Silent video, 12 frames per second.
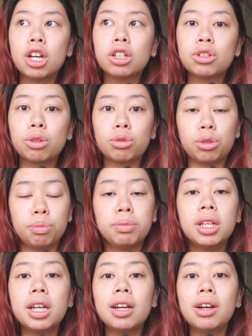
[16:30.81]
social
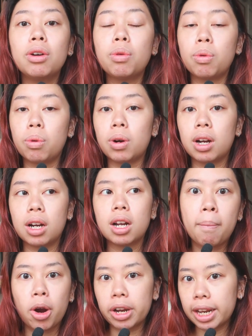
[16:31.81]
media or
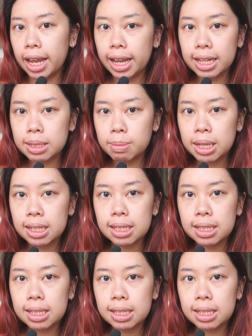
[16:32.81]
marketing has made it